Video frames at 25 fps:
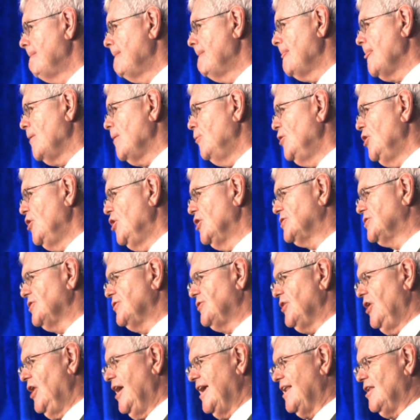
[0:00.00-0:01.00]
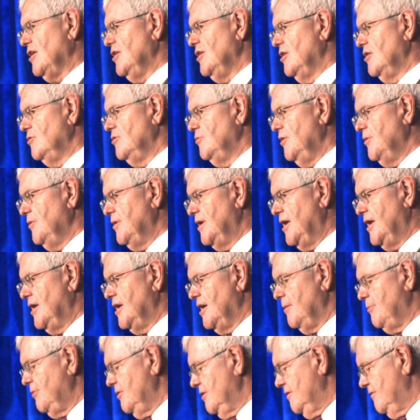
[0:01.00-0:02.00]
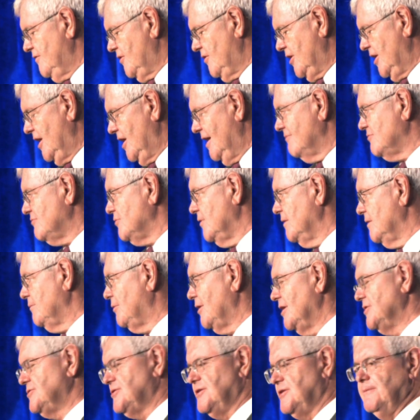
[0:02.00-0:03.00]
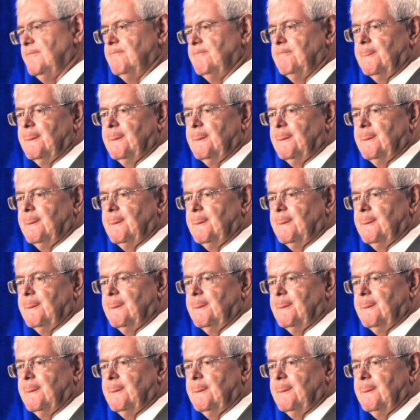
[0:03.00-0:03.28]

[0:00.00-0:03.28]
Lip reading: We looked at the likelihood we would end up with a very left-wing president.